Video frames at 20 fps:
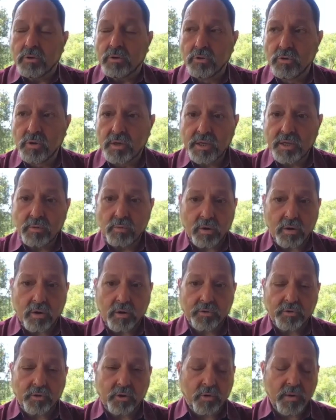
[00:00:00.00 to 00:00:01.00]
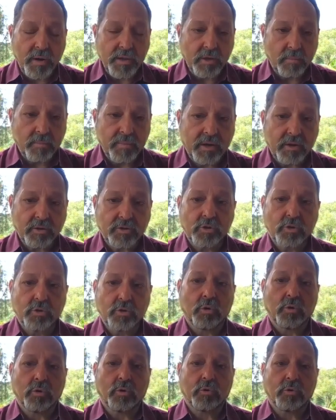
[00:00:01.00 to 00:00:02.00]
you can work on the cranium because,
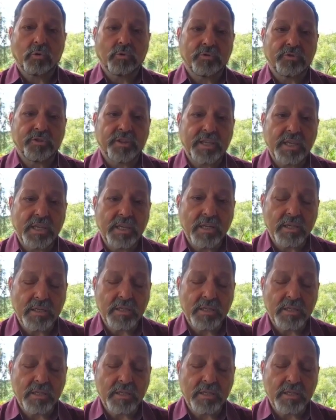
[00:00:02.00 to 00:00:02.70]
the